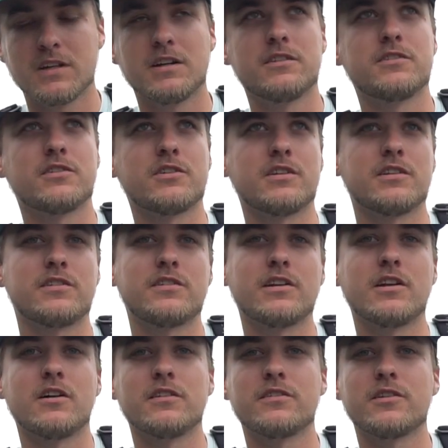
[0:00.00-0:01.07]
is you're gonna
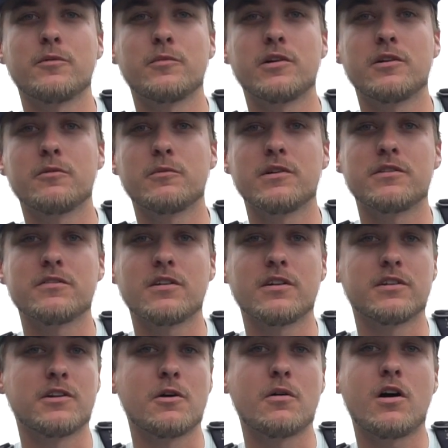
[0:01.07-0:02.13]
sit on somewhere with
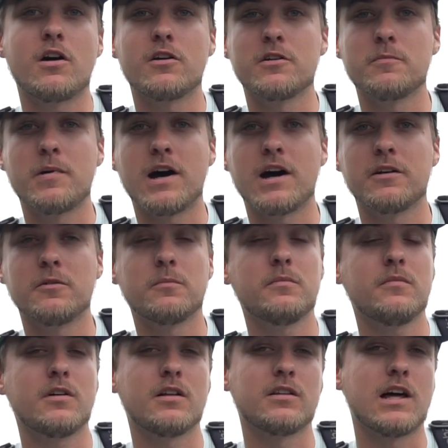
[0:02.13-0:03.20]
a hard bottom,
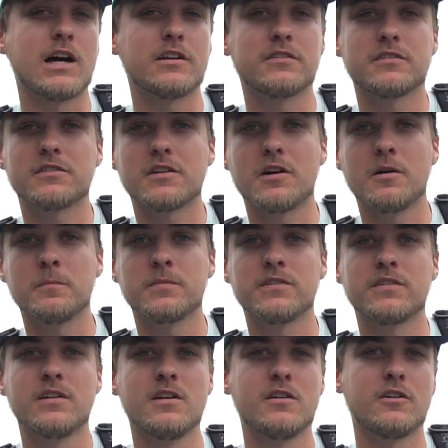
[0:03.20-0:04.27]
a lot of
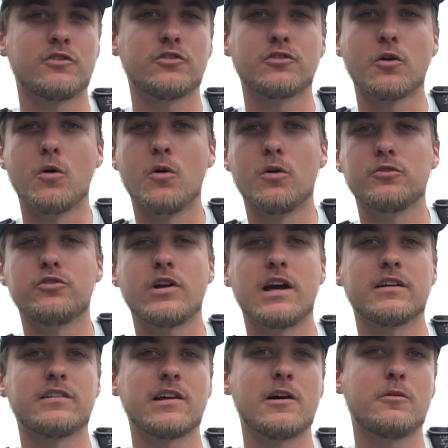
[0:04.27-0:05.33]
stumps, a shoal
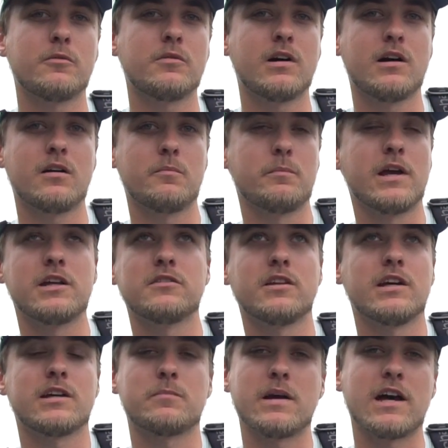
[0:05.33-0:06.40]
drags out, main
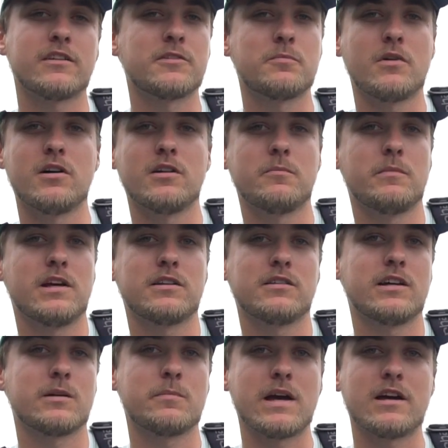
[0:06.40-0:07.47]
lake, bass spawn on main
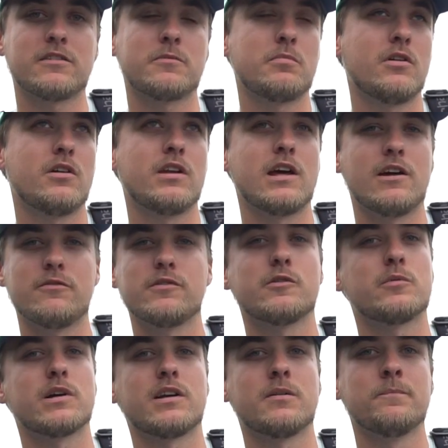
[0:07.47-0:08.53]
lake, bass spawn
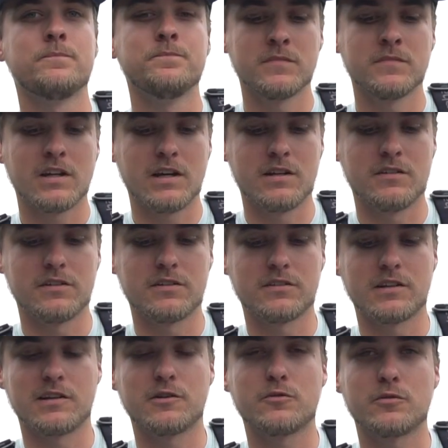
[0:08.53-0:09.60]
everywhere. And this is
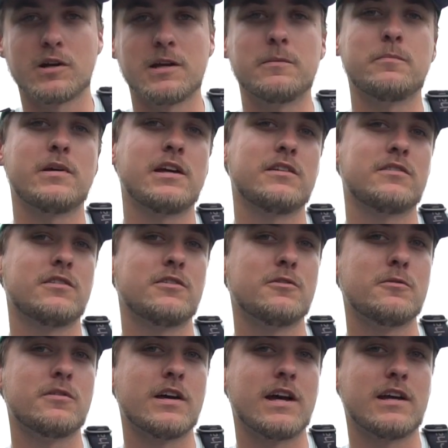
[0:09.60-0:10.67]
a great bait to
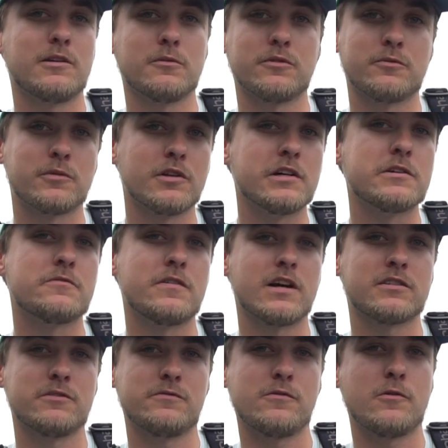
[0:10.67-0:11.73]
do that, and it was really
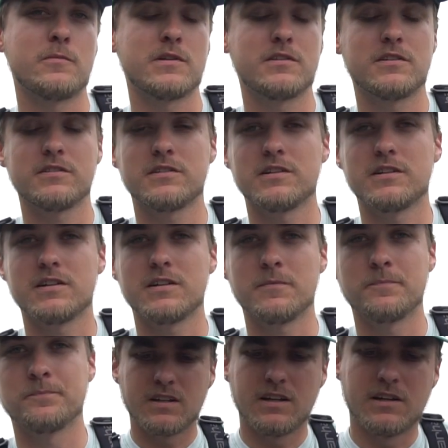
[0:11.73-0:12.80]
effective for me this year.
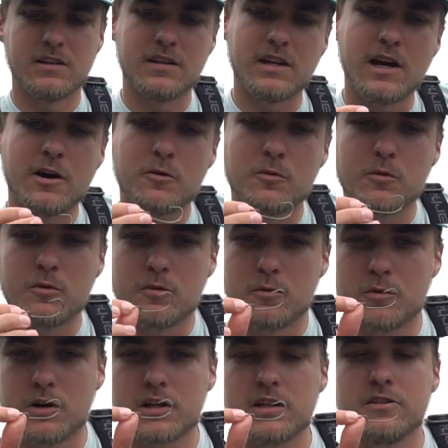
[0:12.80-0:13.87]
And then now
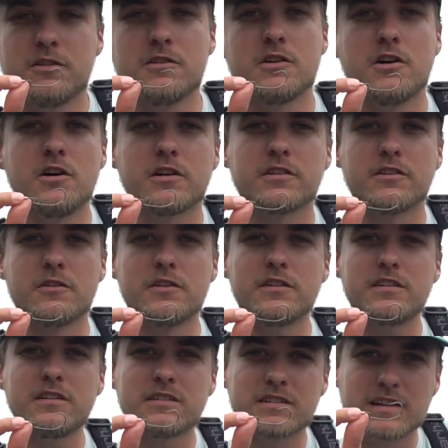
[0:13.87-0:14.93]
work into the hook. So
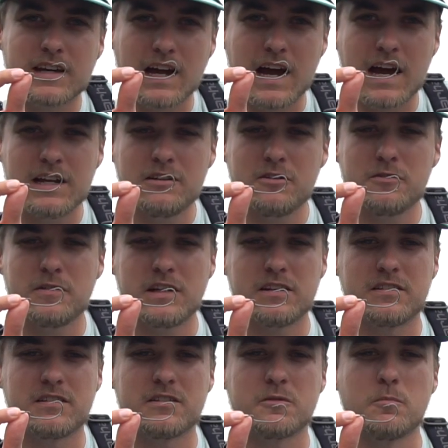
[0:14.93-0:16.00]
this is kind of a
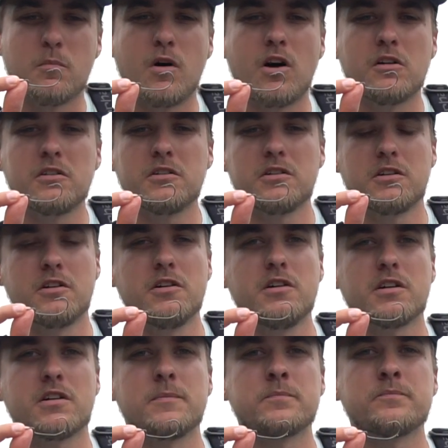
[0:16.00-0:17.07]
smaller
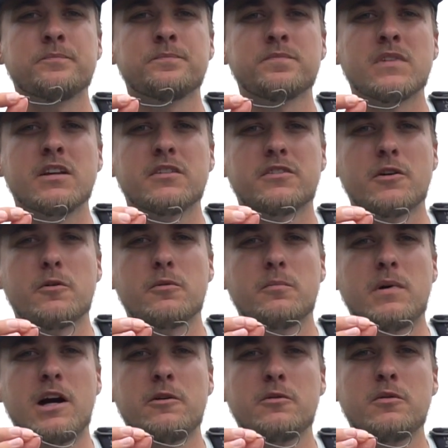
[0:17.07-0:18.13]
hook. So
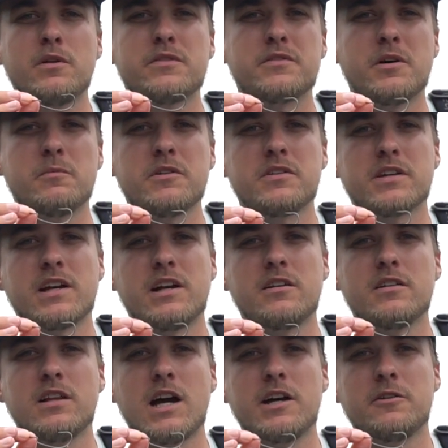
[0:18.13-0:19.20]
my rule of thumb with the
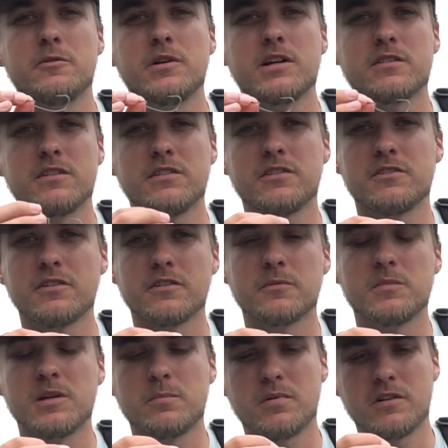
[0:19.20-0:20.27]
Carolina rig, this is just
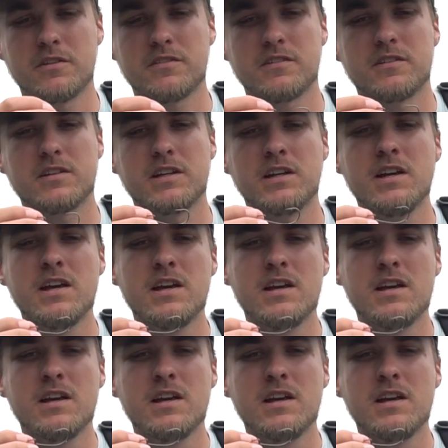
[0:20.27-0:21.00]
me personally,